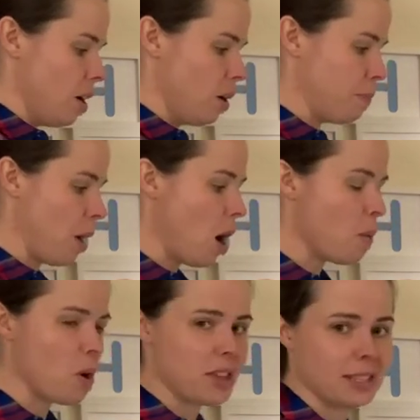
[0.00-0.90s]
Part
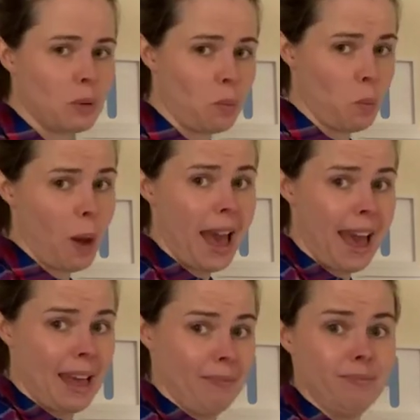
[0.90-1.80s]
1 is
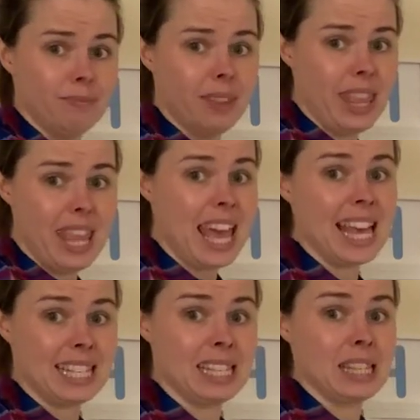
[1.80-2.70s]
where
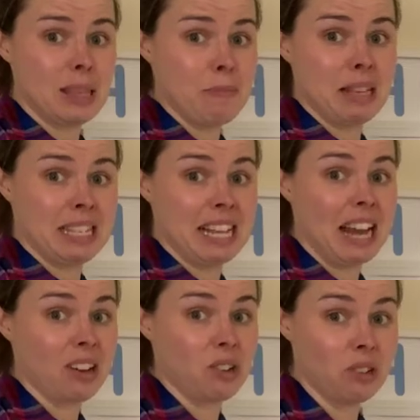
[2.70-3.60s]
is the missing
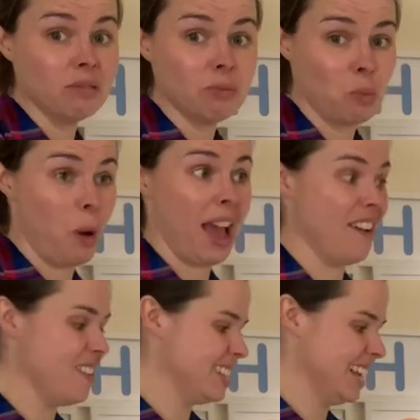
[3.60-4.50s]
angle? Where
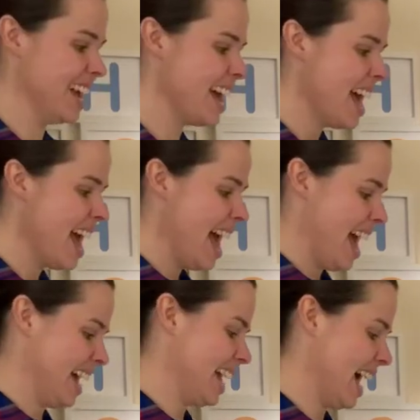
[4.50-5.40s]
is it?
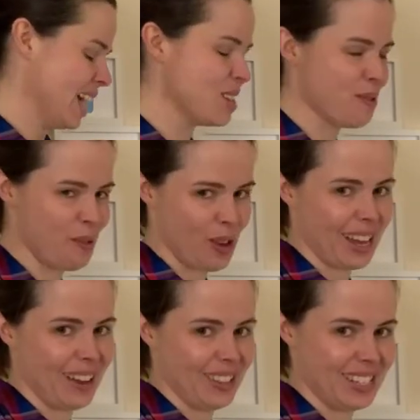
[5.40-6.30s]
And can you work
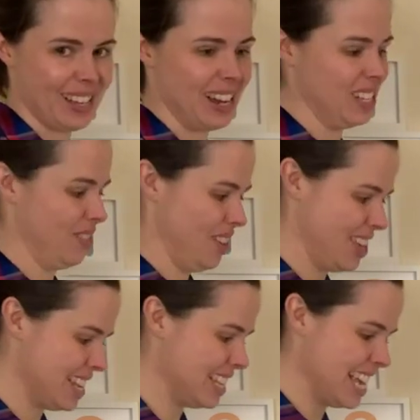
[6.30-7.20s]
out the size of it?
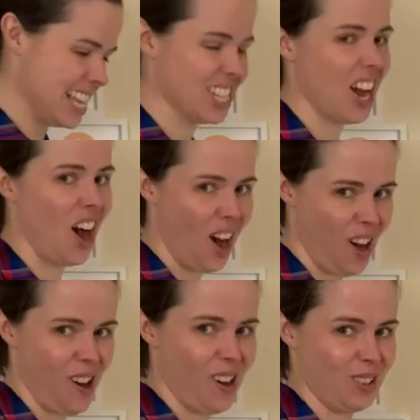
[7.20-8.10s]
This is a
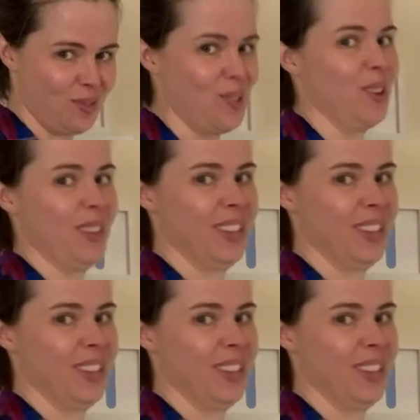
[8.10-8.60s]
hard one.